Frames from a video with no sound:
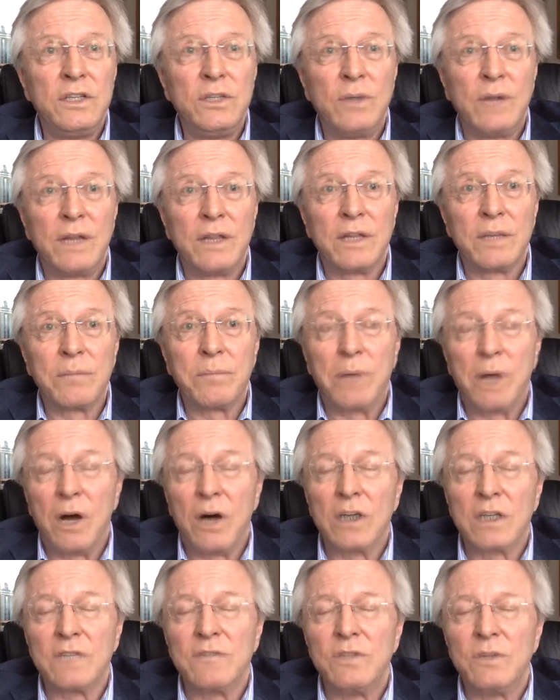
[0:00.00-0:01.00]
that part
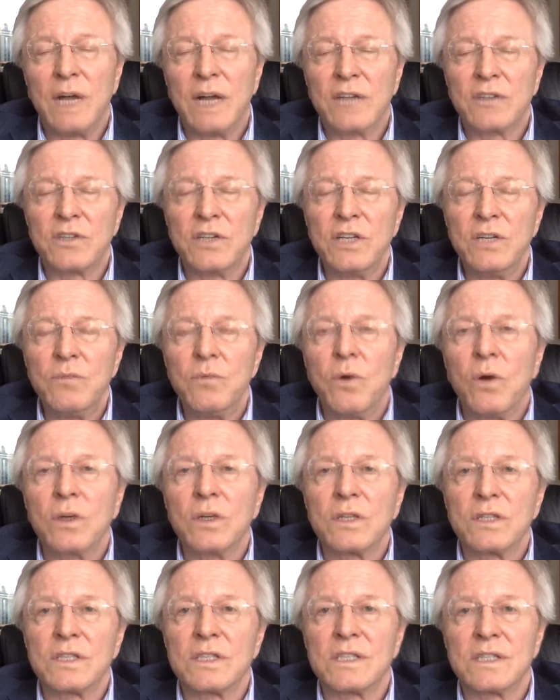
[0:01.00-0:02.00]
of you actually
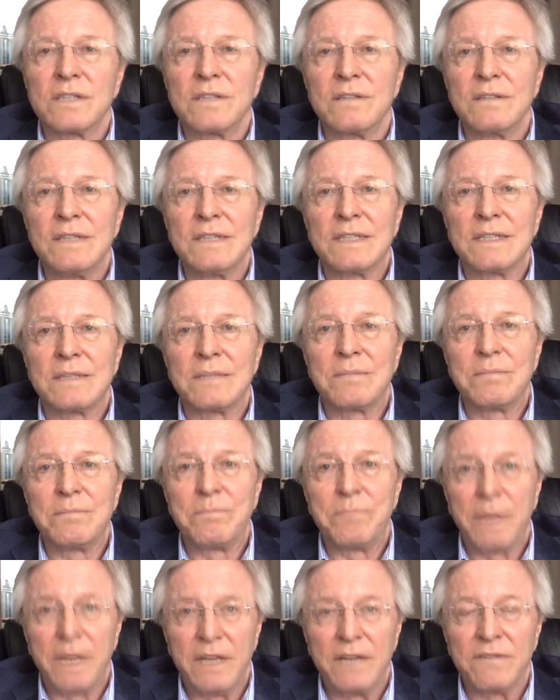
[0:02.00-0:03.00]
wants this
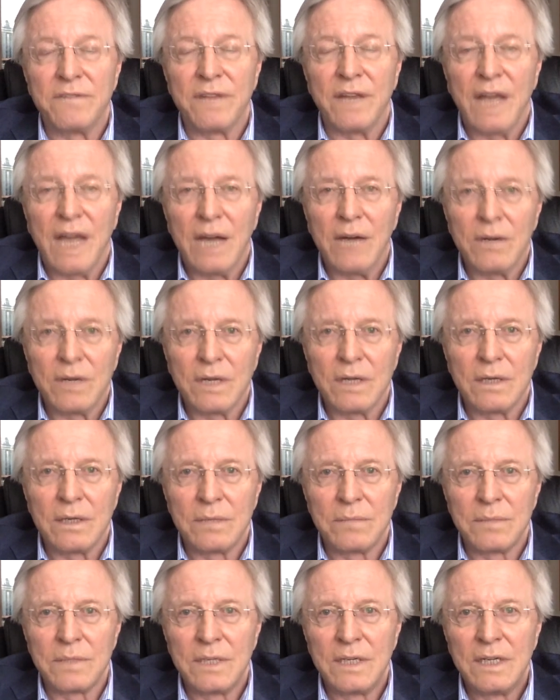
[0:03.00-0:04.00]
painful
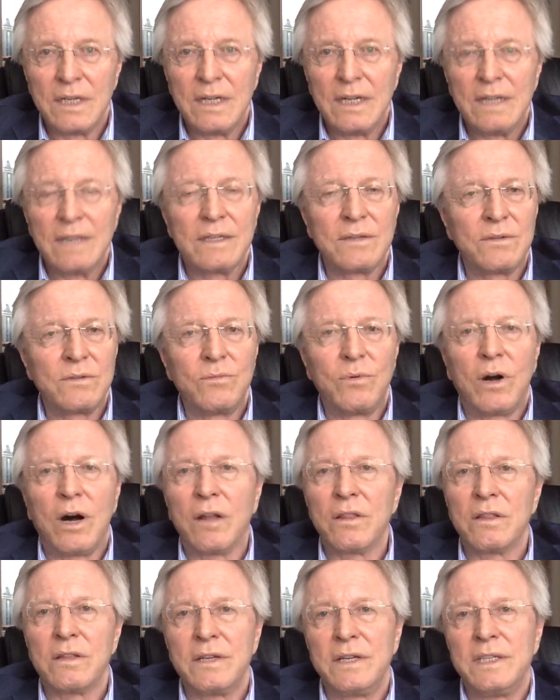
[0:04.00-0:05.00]
outcome, that rather
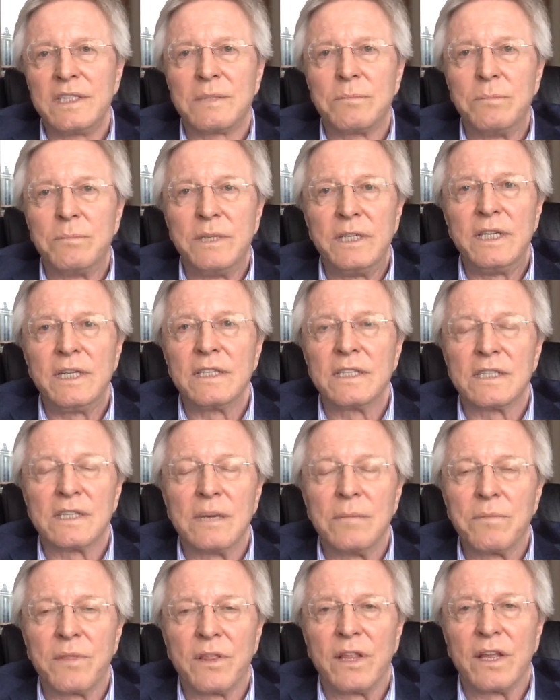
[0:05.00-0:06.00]
than it being
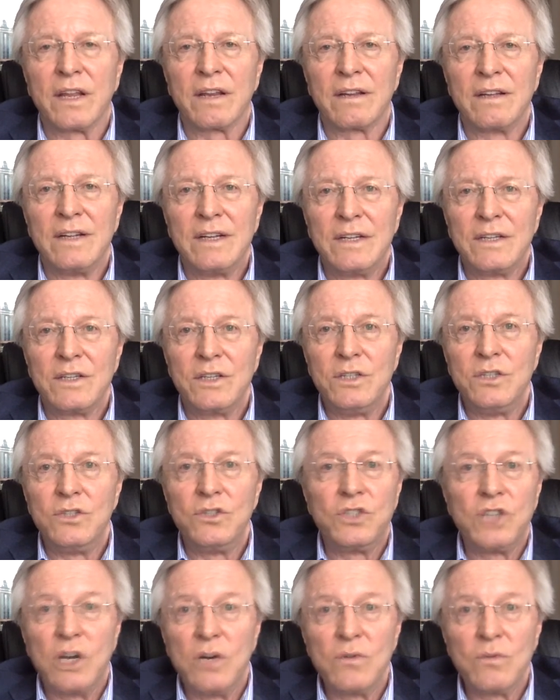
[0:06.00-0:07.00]
something that you
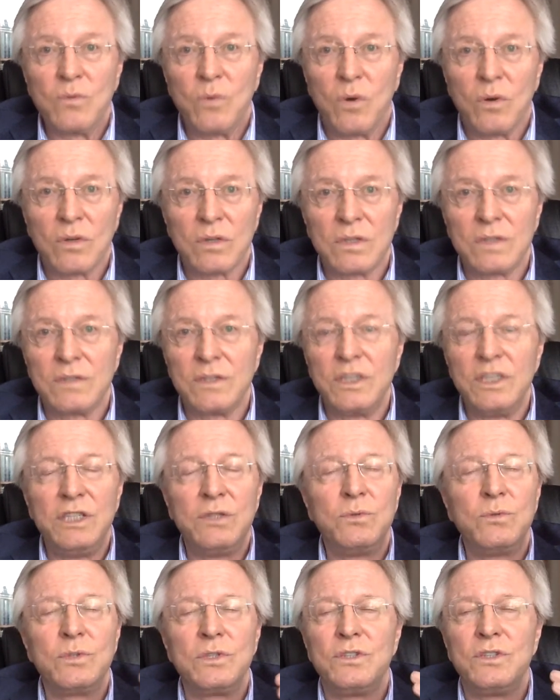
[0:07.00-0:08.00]
don't want, that you
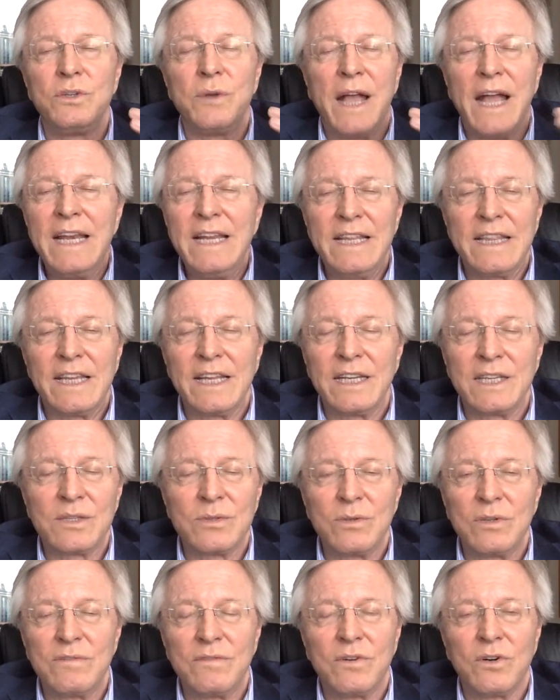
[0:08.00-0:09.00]
would do anything to
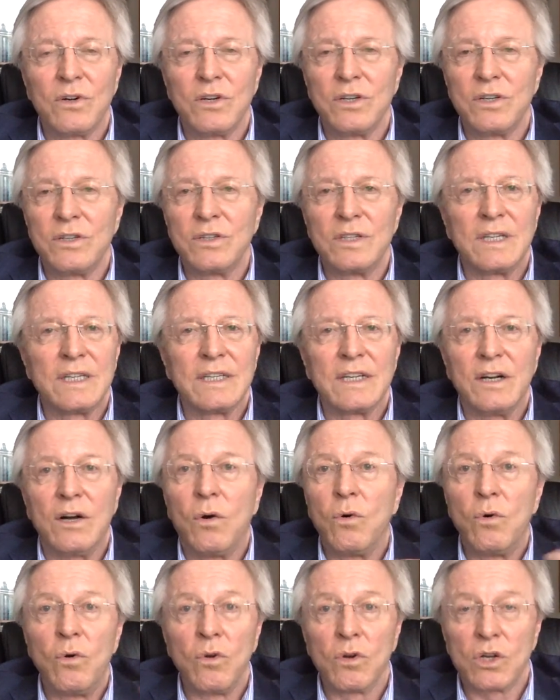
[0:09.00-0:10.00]
avoid at
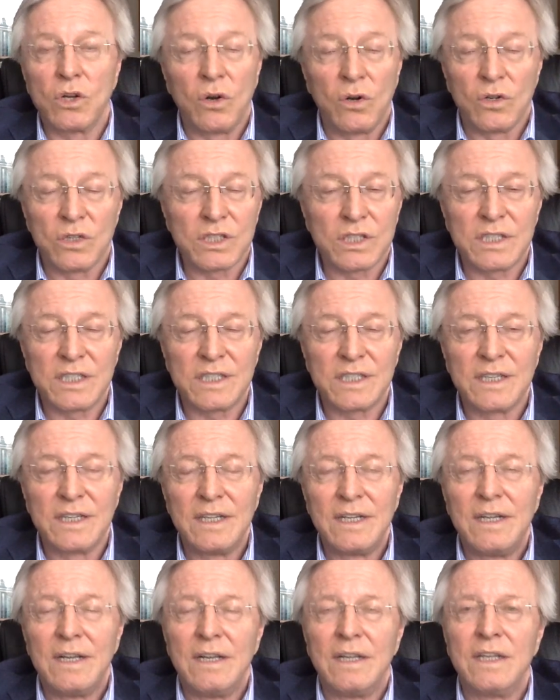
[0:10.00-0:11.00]
all costs,
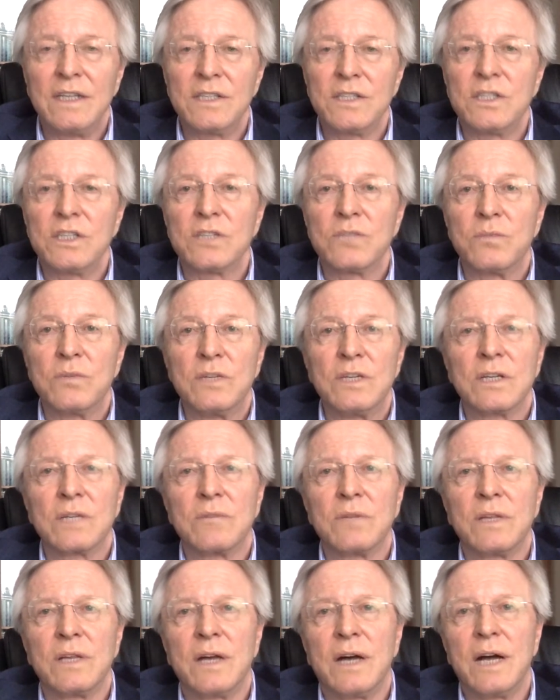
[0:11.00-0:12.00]
let's just work with
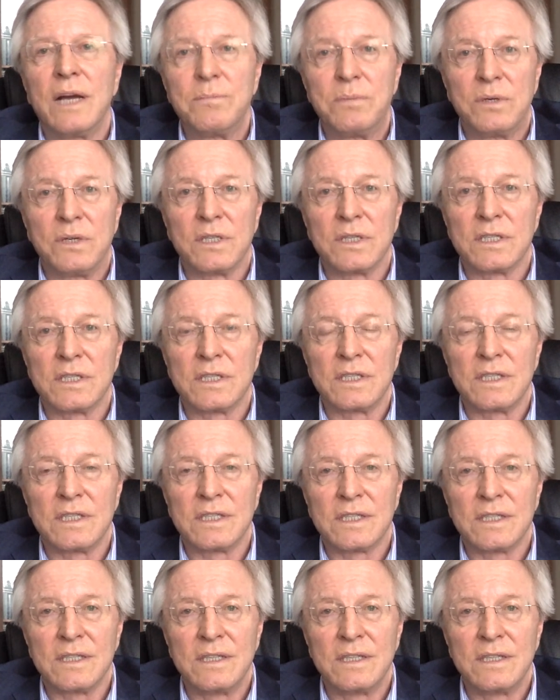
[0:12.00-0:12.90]
the hypothesis